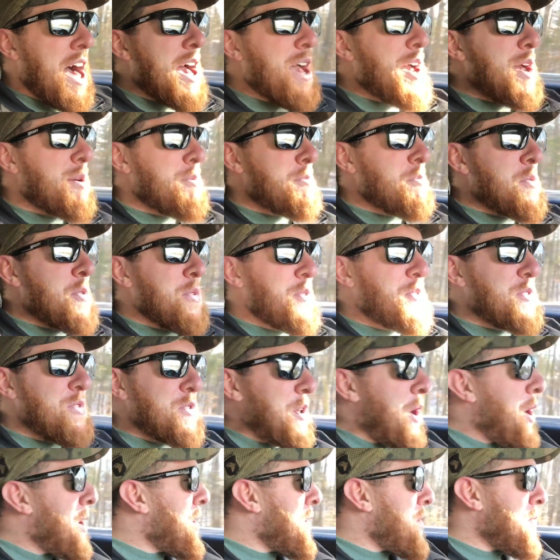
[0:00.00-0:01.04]
I am
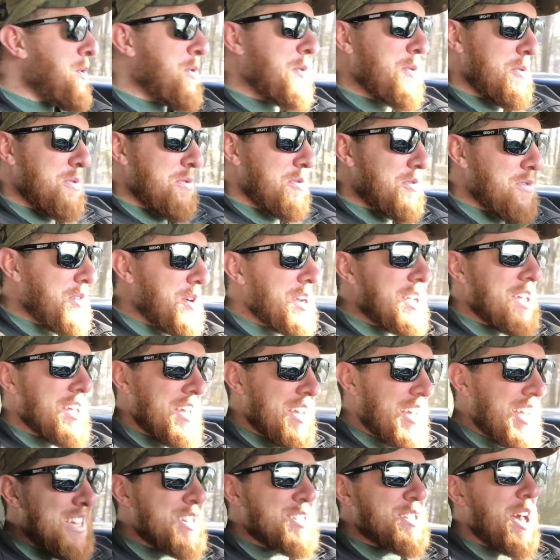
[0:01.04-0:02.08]
so
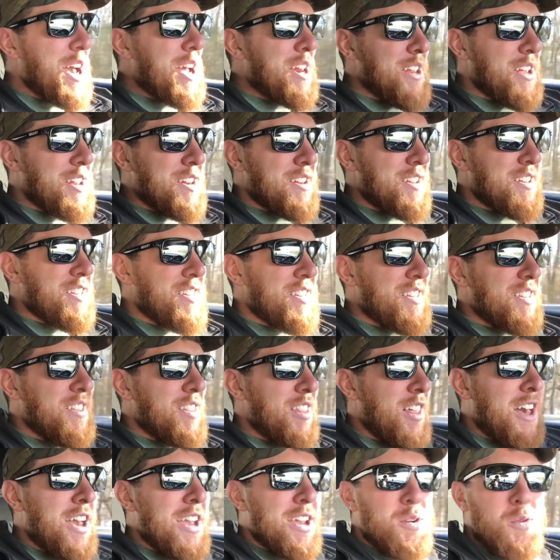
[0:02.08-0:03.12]
freaking excited.
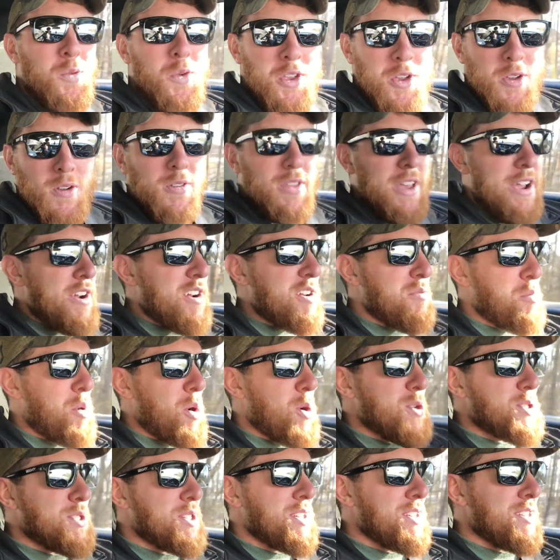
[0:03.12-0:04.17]
Like, when you're there in
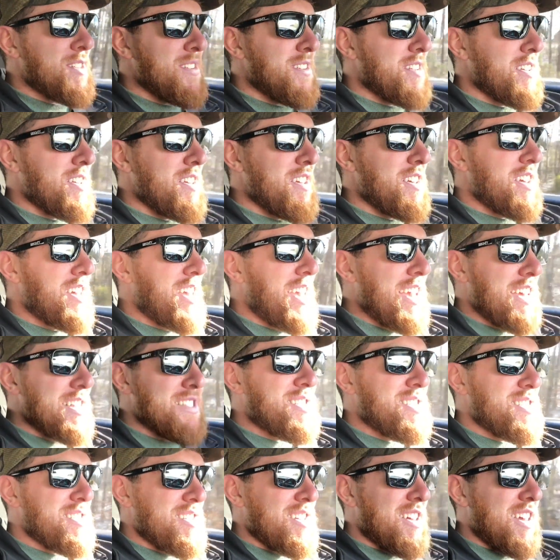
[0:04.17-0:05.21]
person,
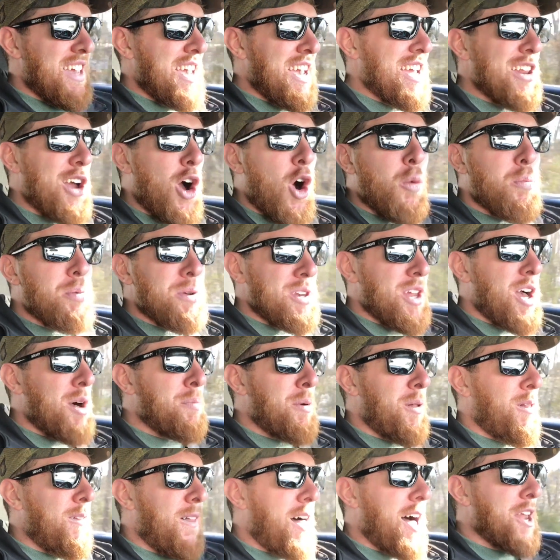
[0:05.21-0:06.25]
it opened up
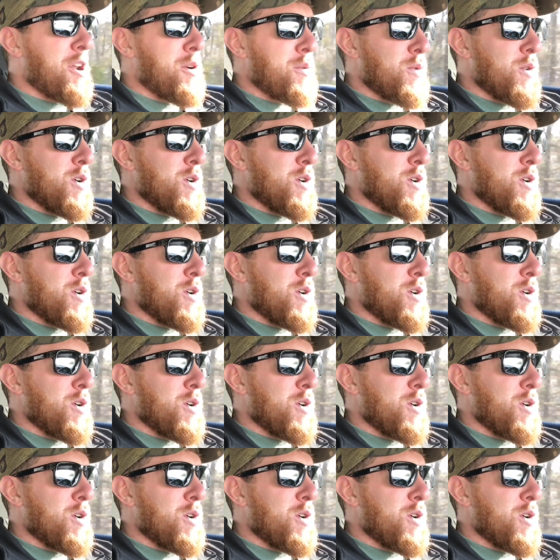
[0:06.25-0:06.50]
a lot of